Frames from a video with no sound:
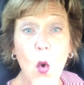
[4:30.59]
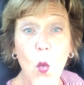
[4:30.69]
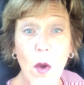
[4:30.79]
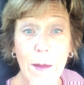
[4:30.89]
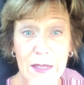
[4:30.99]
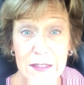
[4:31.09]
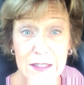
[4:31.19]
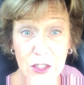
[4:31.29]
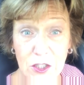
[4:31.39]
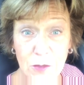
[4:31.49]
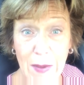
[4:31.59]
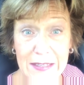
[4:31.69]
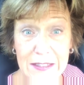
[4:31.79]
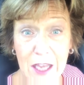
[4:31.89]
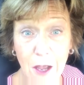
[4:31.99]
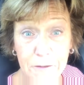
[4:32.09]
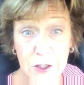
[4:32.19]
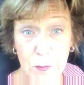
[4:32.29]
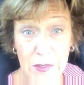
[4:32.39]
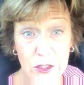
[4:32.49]
Women, such as myself,
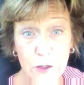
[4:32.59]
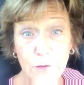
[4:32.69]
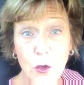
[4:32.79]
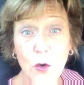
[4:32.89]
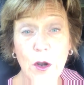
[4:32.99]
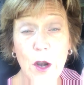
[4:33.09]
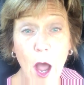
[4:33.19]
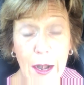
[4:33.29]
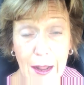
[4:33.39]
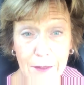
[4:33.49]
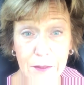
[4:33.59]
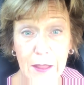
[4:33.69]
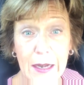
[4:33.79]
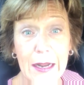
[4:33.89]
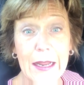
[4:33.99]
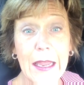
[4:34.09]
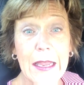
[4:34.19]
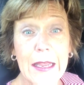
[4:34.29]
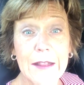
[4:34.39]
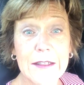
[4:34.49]
especially if you're not athletic,
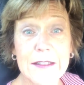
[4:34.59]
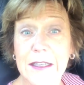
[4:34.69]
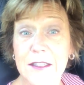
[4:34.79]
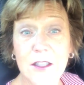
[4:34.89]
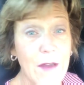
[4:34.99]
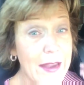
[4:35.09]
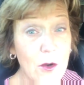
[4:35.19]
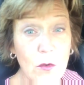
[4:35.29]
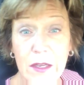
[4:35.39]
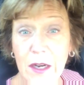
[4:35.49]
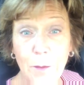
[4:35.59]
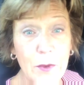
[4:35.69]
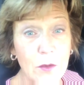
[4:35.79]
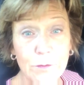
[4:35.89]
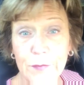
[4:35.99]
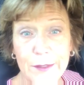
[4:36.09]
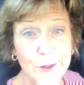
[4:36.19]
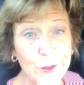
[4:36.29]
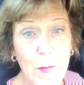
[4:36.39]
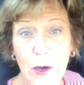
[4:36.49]
in the sense of I don't get up
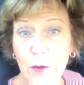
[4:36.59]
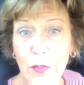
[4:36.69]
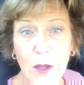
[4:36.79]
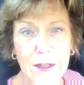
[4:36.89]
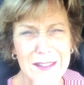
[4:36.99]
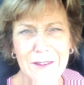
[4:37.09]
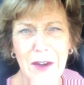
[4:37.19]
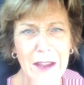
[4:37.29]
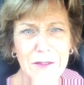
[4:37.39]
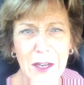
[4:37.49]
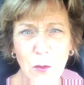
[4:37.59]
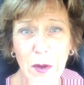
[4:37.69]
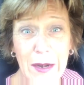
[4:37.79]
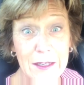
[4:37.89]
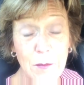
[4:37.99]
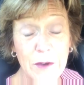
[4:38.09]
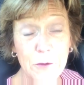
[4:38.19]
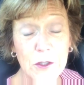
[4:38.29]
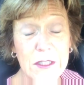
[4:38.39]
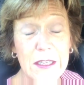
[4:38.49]
and do marathons, never have done one. I did my
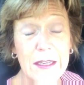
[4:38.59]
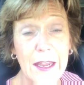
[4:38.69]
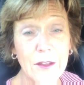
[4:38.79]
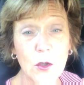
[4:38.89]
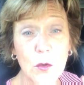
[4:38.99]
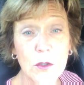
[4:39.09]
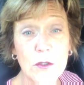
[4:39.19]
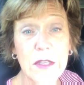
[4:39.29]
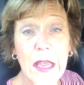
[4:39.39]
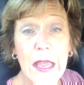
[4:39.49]
first 10K on the cruise.